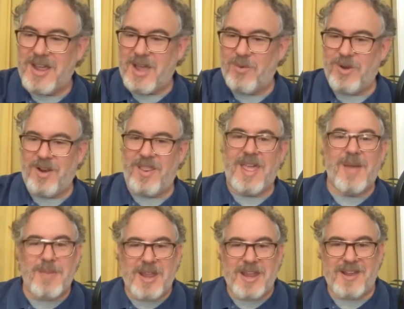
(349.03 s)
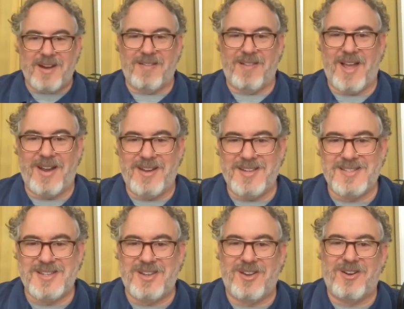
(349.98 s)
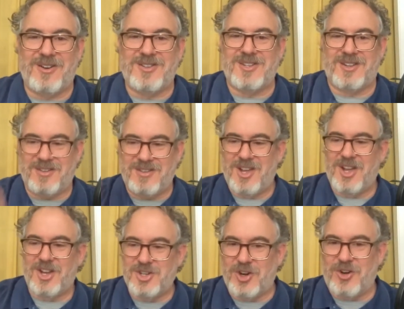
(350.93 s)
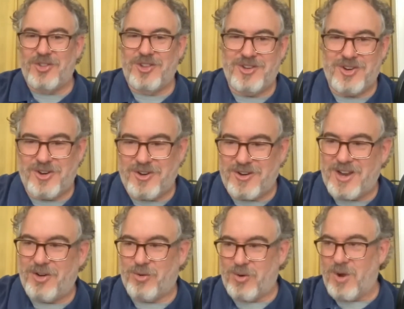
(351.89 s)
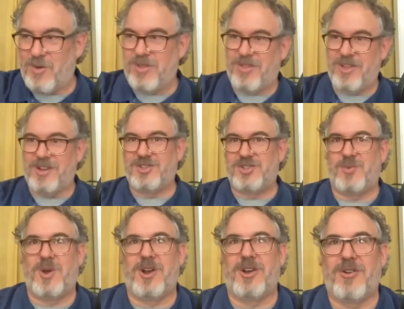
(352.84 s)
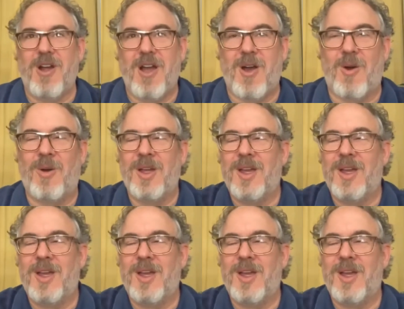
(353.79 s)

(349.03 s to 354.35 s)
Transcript: And wouldn't that make it a lot easier to turn the dirt and grow the things you want to grow?